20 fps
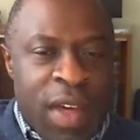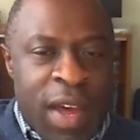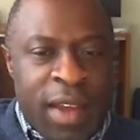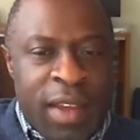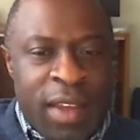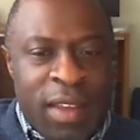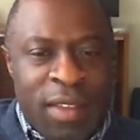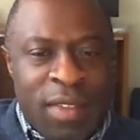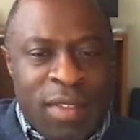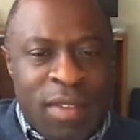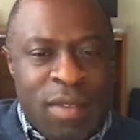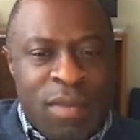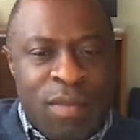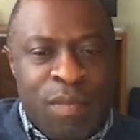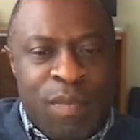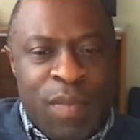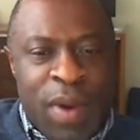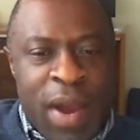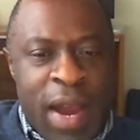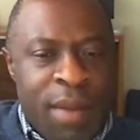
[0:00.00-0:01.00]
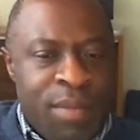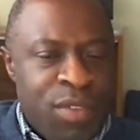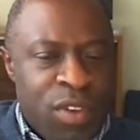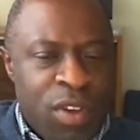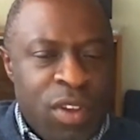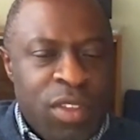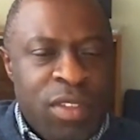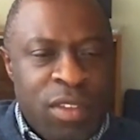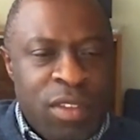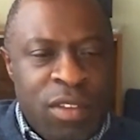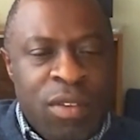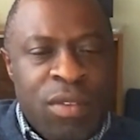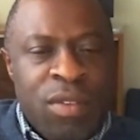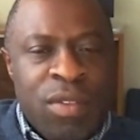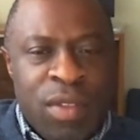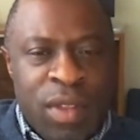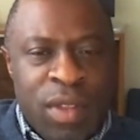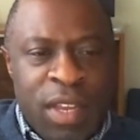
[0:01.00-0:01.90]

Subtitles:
that he's perhaps gotten used to